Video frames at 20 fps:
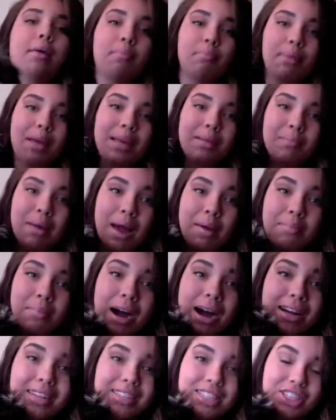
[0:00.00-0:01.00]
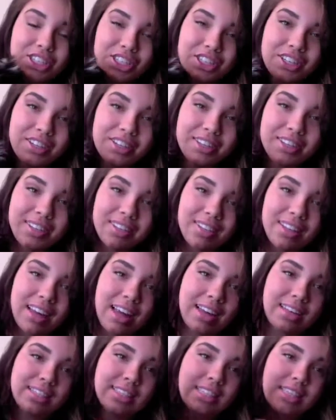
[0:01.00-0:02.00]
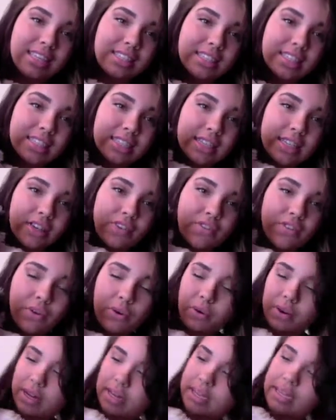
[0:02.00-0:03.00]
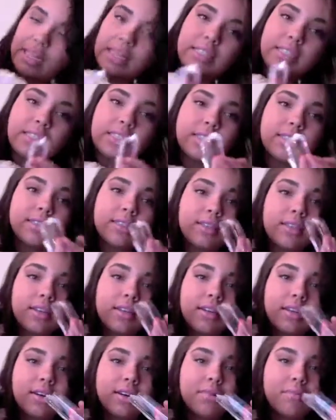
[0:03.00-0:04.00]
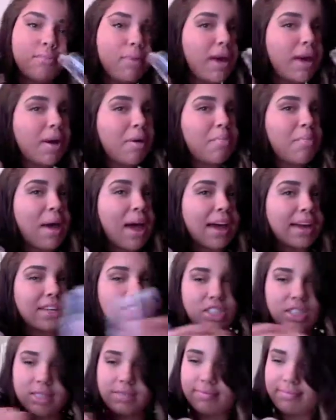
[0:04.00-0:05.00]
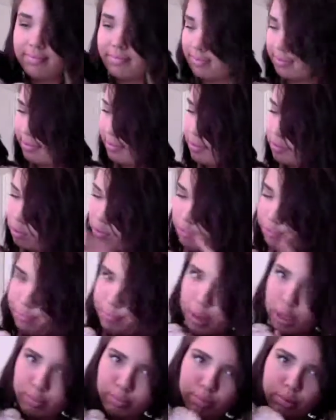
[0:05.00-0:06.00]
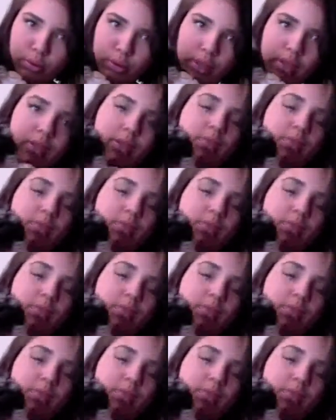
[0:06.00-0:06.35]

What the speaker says: Meet my monster as he sits on the floor and eats makeup packaging. Bad boy.